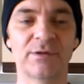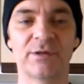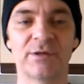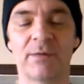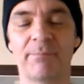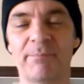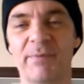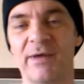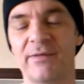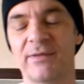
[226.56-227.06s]
you
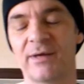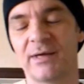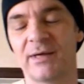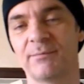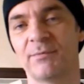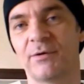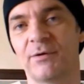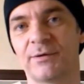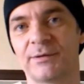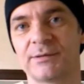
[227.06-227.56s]
know bear that
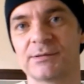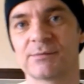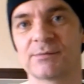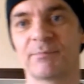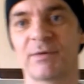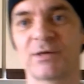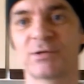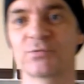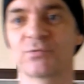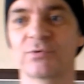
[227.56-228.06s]
in mind.
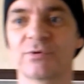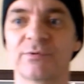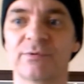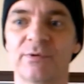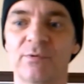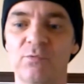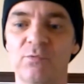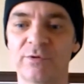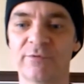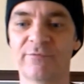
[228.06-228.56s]
Make sure
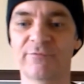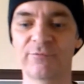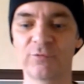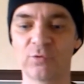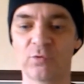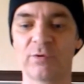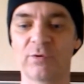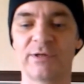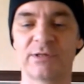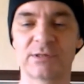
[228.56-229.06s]
all the
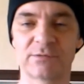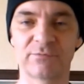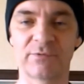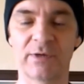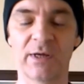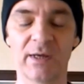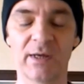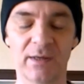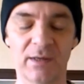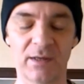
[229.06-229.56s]
floor is
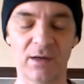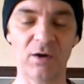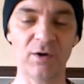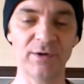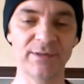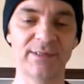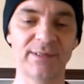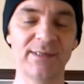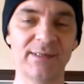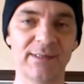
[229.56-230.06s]

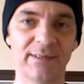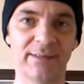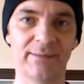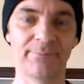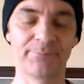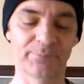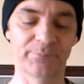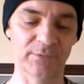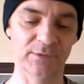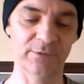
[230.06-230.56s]

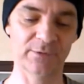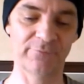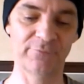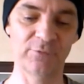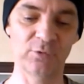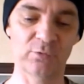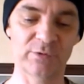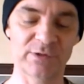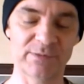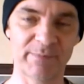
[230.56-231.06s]
ideally the
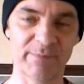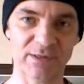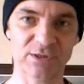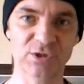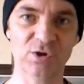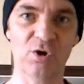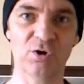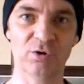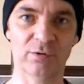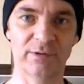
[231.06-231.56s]
floor, is
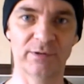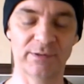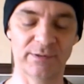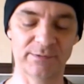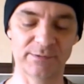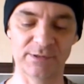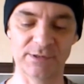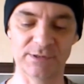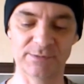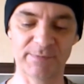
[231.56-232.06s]
best
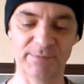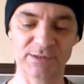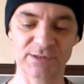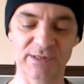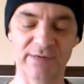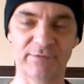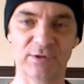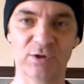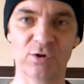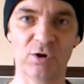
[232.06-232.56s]
it's best
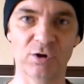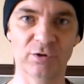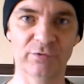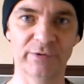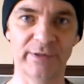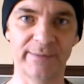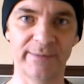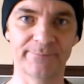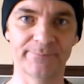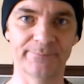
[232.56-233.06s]
to have it
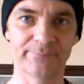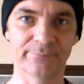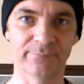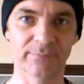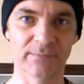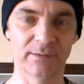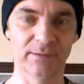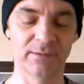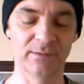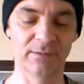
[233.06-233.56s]
concrete.
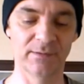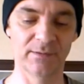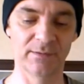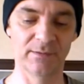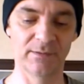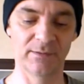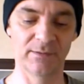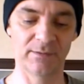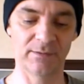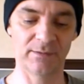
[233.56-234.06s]

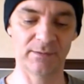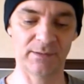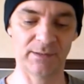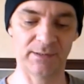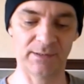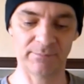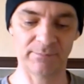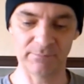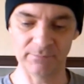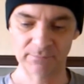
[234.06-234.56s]

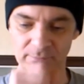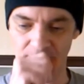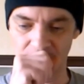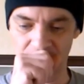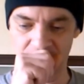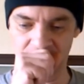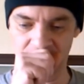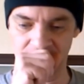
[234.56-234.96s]
Um,